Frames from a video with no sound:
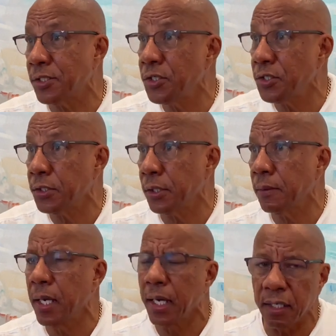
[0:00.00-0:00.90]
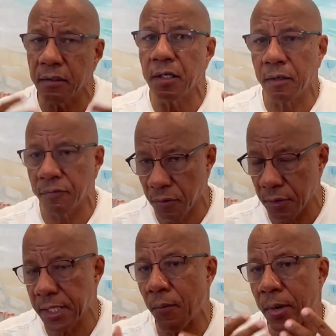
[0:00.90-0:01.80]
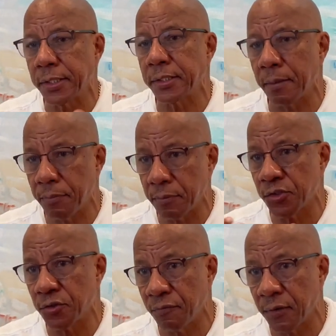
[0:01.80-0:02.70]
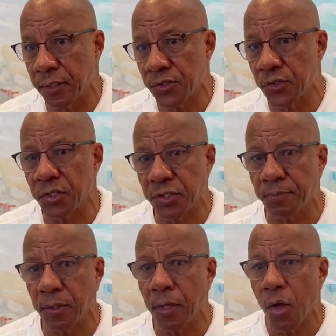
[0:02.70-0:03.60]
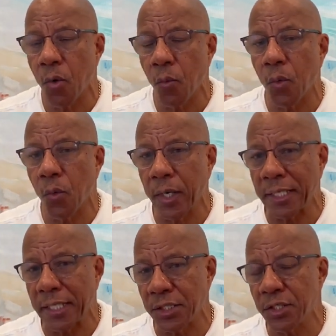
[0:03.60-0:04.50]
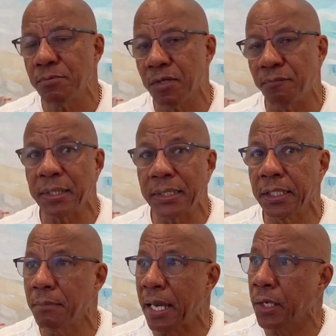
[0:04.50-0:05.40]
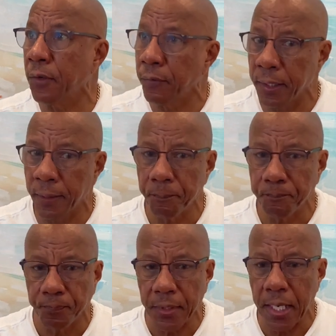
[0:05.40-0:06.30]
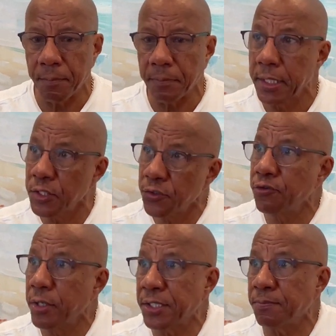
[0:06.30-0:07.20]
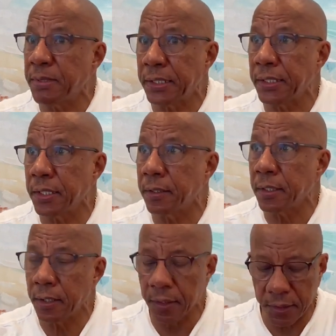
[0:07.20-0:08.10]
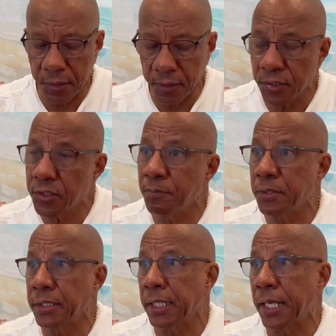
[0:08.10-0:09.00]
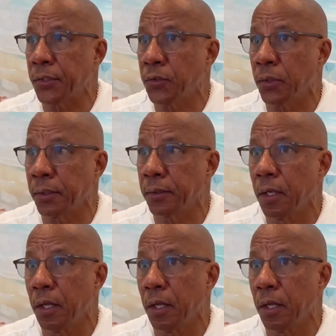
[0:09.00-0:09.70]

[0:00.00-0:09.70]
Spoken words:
a teacher. And of course, I went and I pursued further studies. But in terms of building my career, history has been the subject that I taught